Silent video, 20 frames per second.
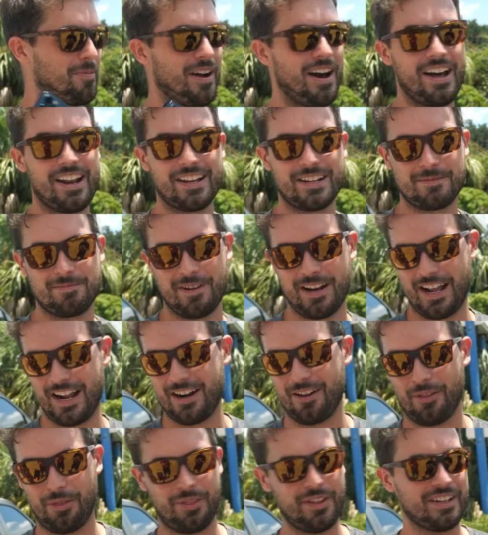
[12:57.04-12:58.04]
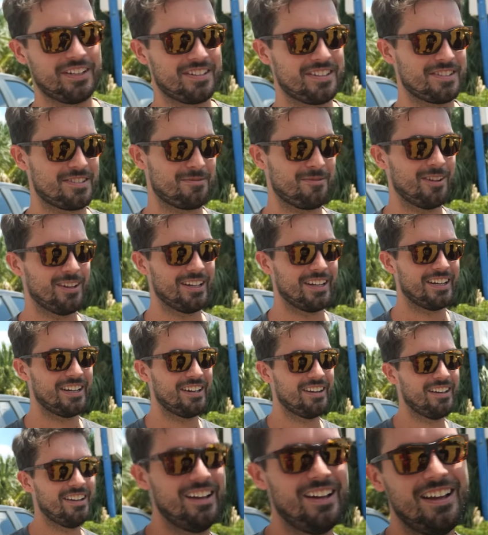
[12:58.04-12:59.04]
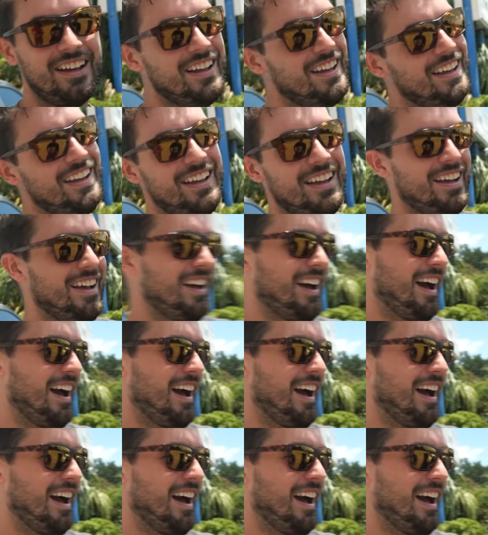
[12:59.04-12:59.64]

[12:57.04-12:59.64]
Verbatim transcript: products, but I don't think this really doesn't work for